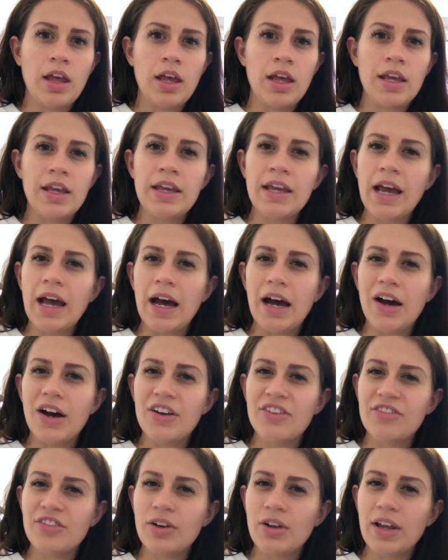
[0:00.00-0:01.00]
yeah, I
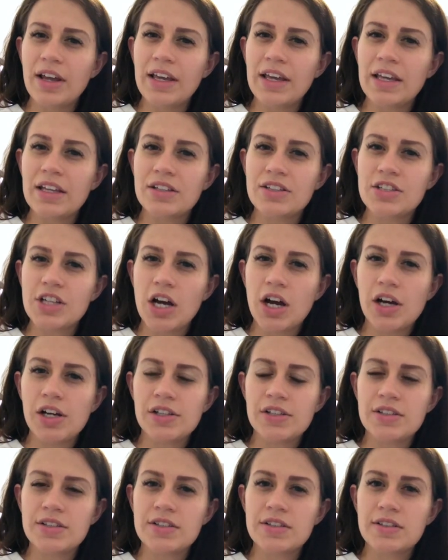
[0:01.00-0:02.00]
feel like it
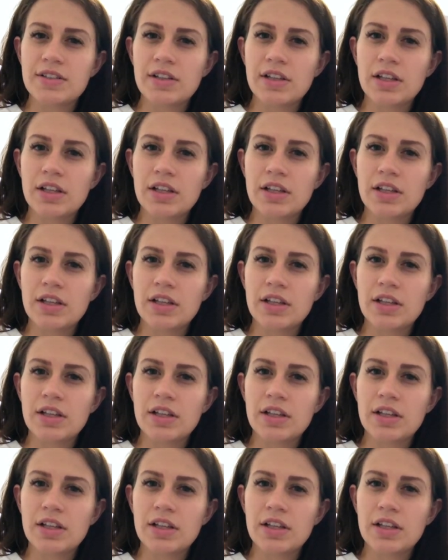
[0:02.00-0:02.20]
does